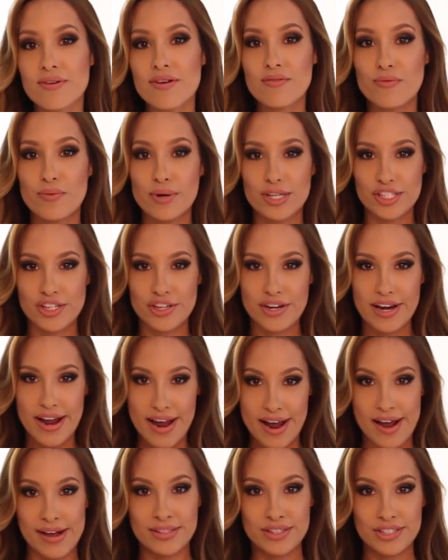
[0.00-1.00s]
of what your
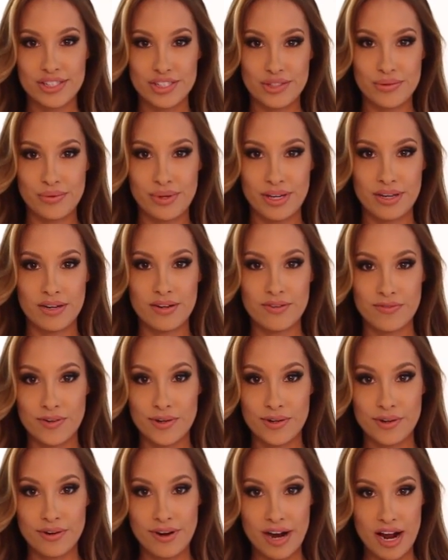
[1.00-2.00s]
hands are doing in a
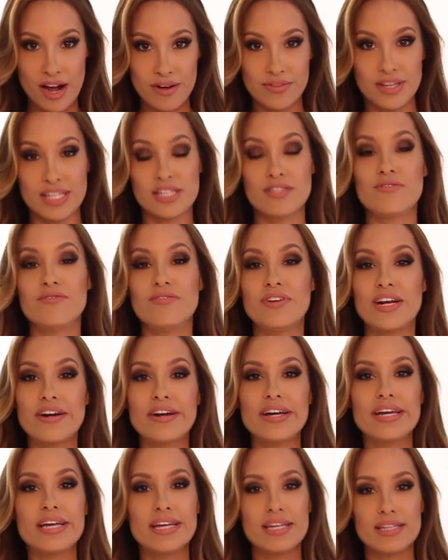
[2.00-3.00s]
photograph. It's
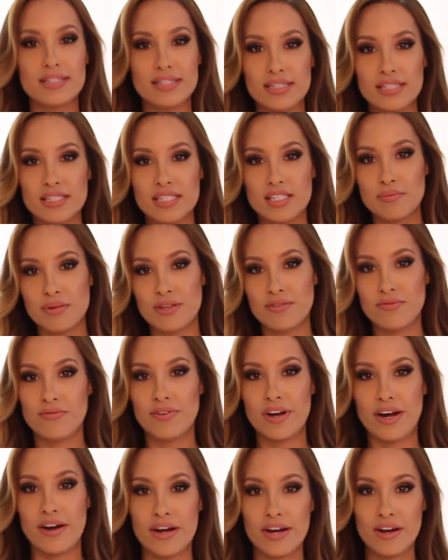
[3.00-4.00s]
very easy to be
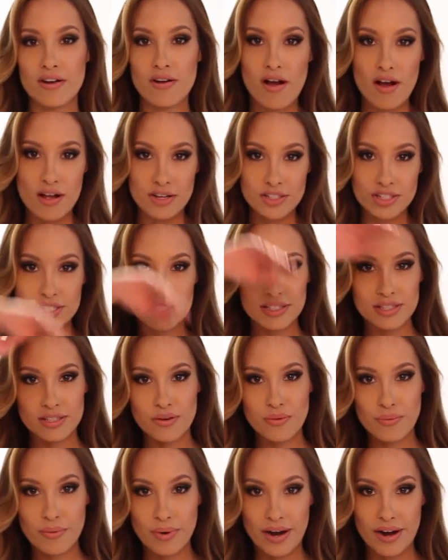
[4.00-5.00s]
very conscious and
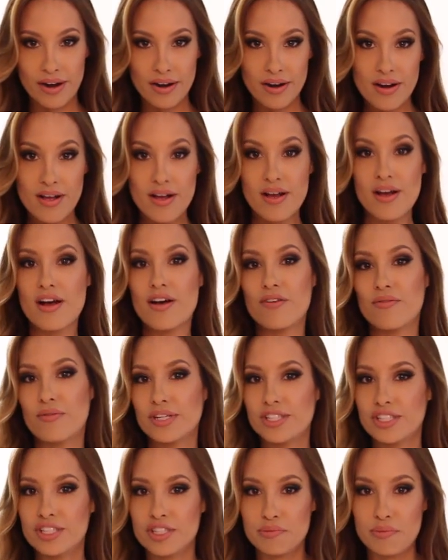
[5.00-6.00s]
aware of
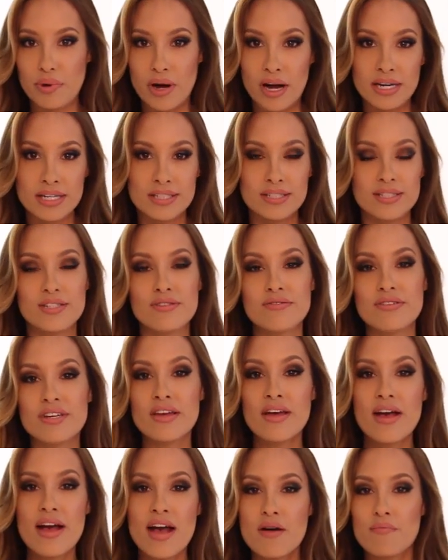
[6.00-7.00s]
what your body's
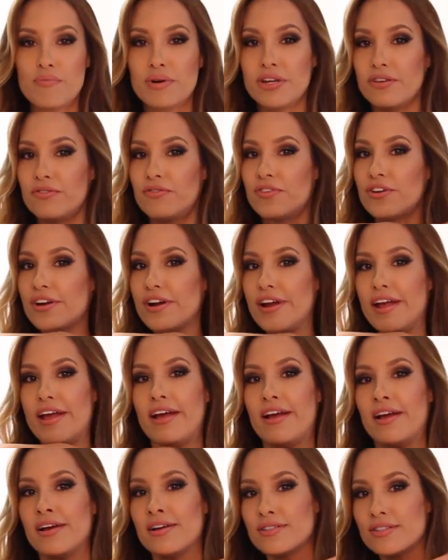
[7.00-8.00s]
doing, but if your
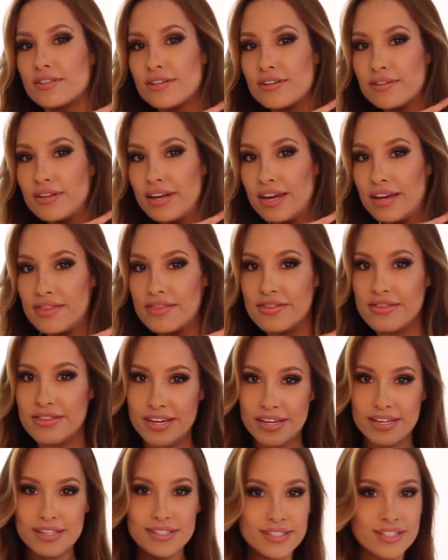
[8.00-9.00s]
hands are like
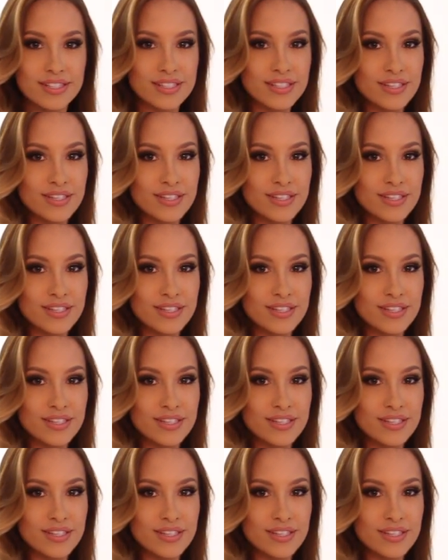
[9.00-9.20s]
this,